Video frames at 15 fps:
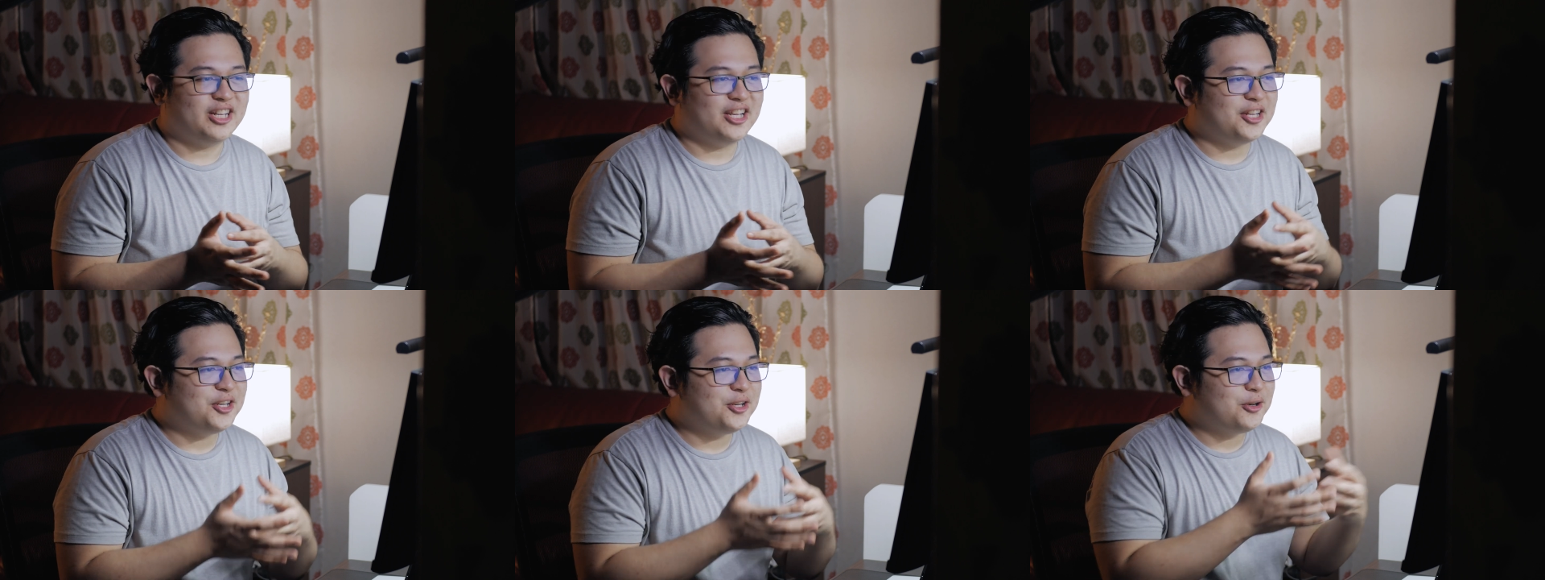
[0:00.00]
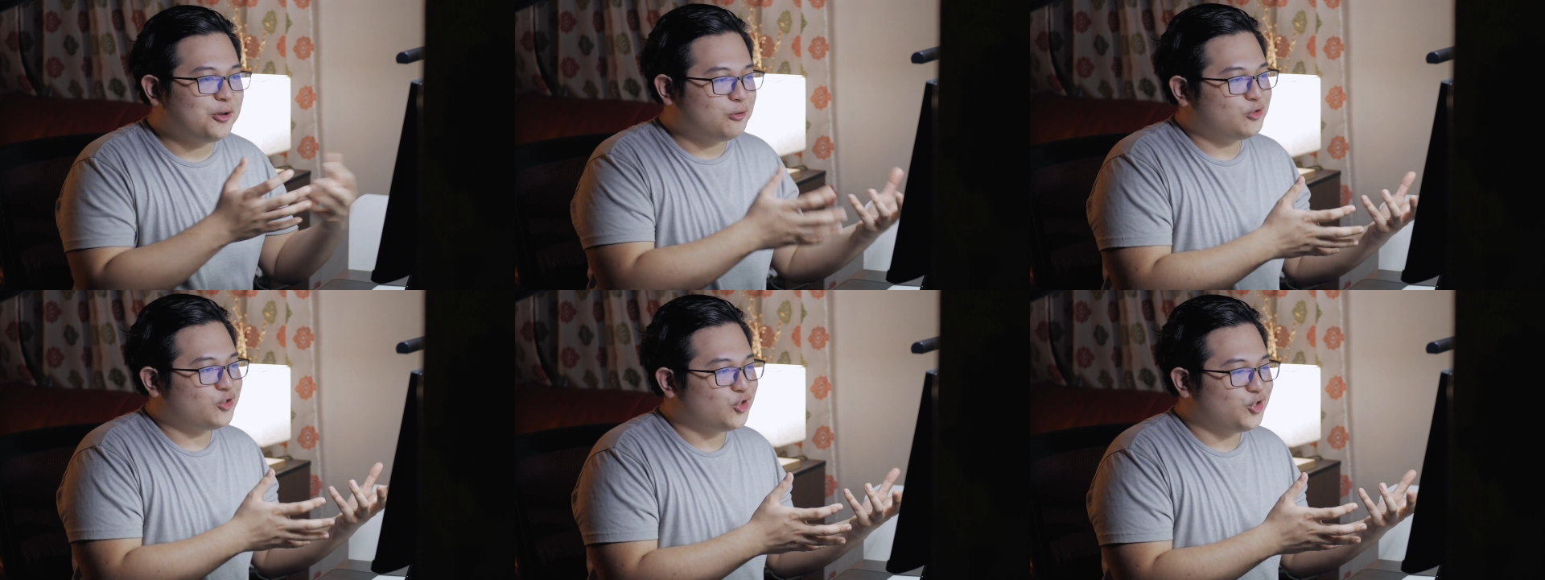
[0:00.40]
In
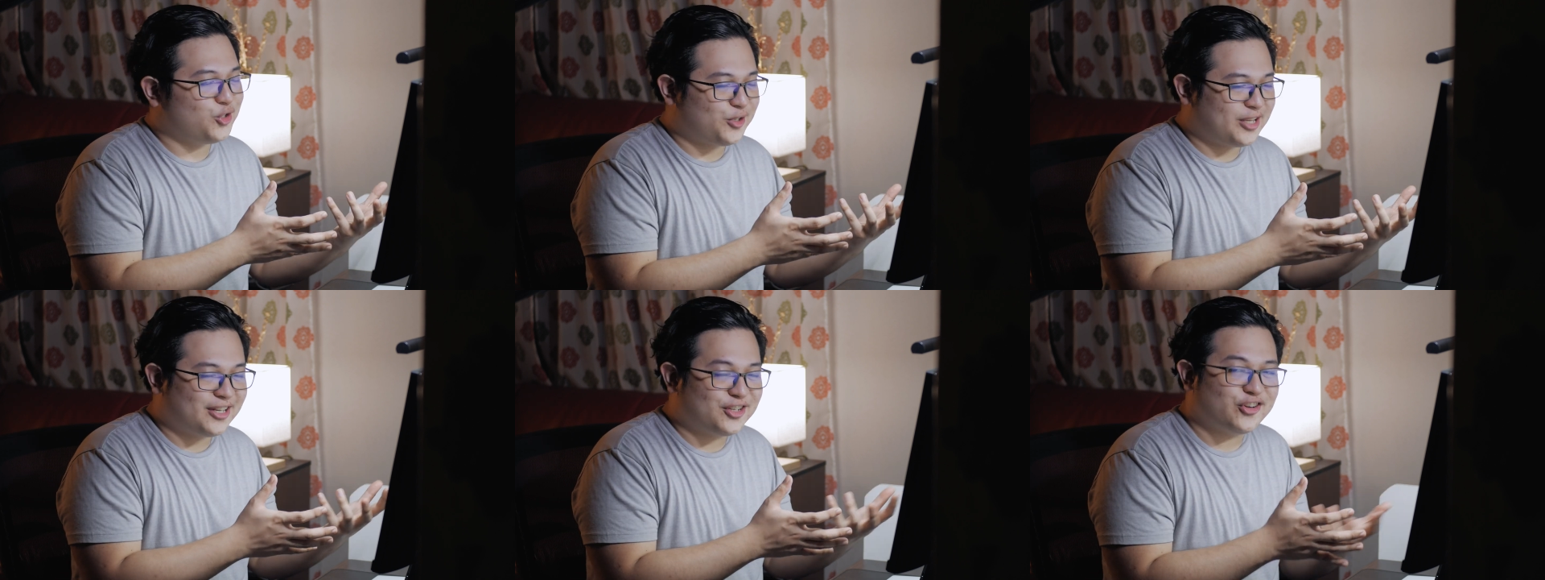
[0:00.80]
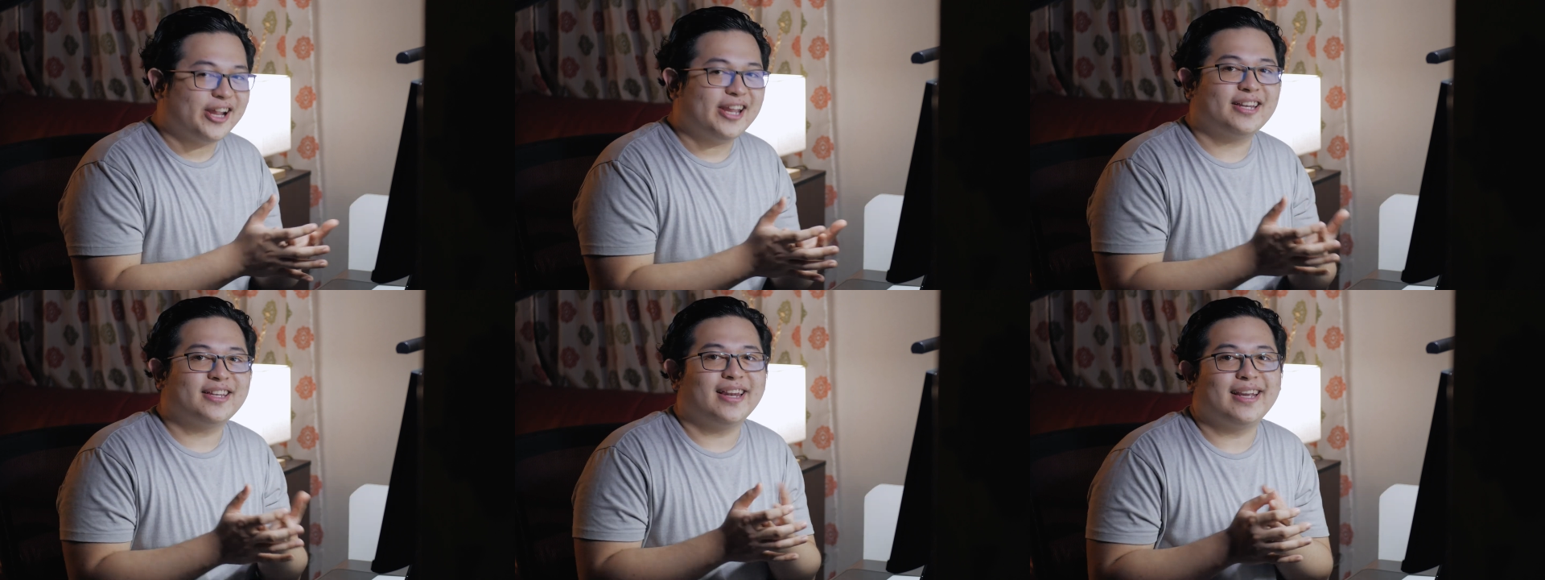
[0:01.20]
Notion, you can
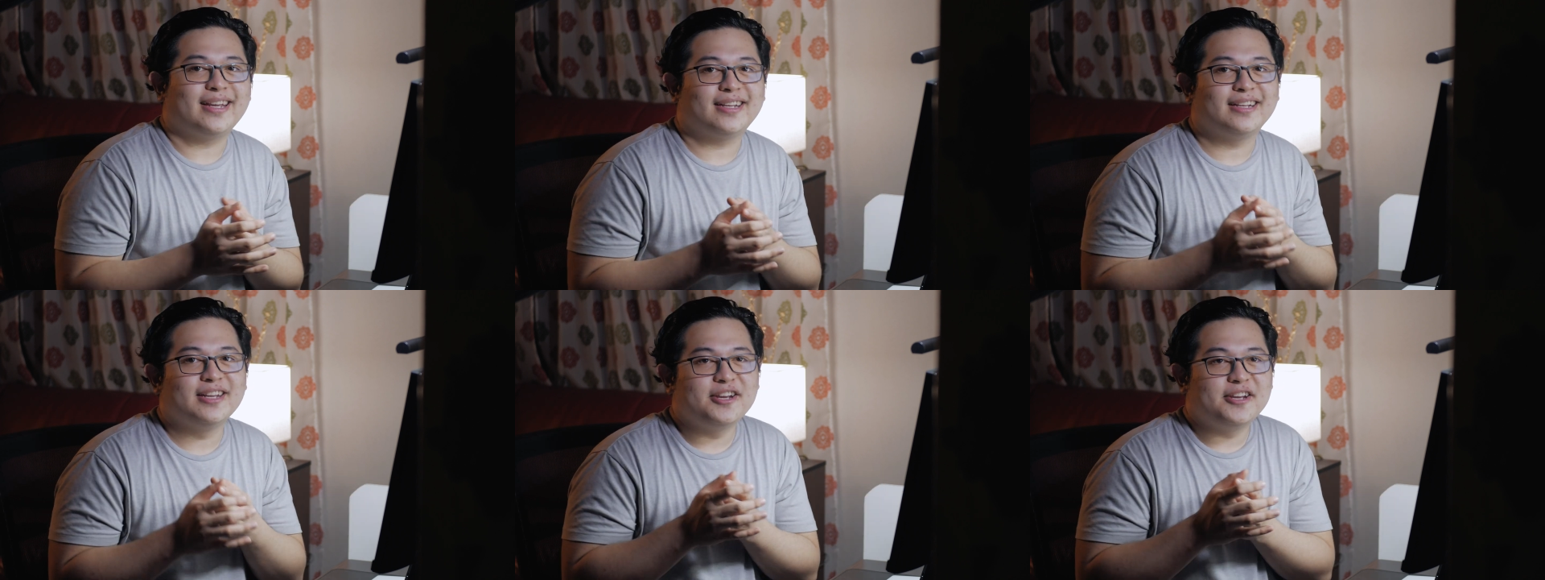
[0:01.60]
create like